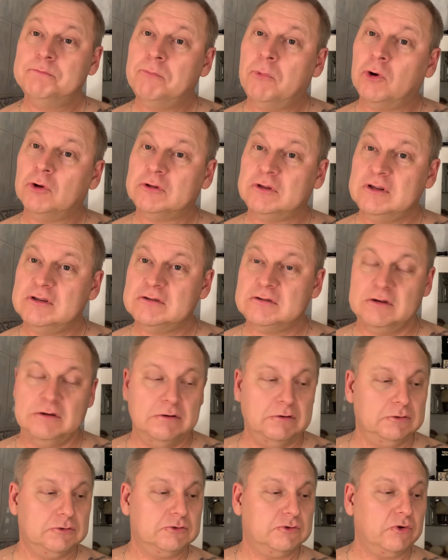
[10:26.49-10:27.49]
bought this
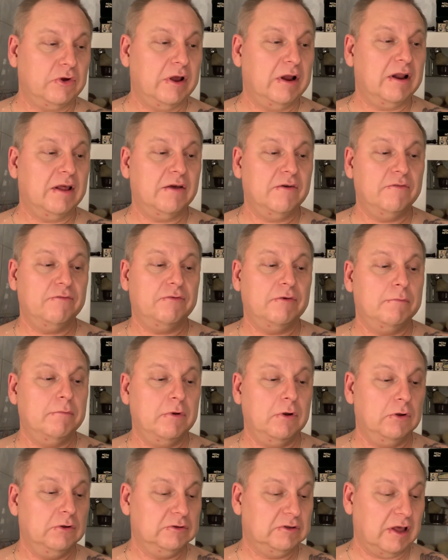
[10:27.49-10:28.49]
in Australia from
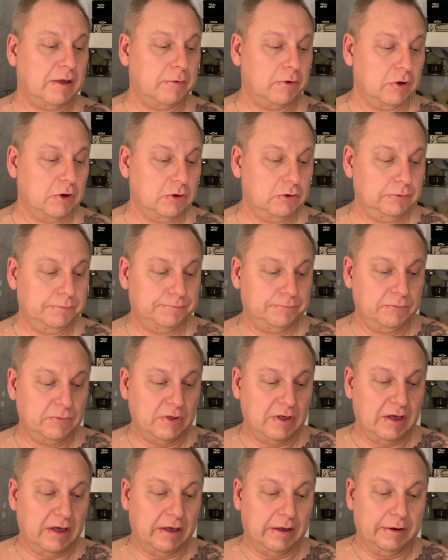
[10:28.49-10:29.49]
a long time ago,
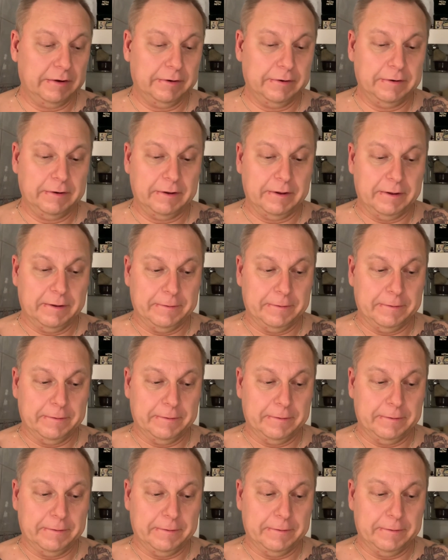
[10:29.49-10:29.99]
and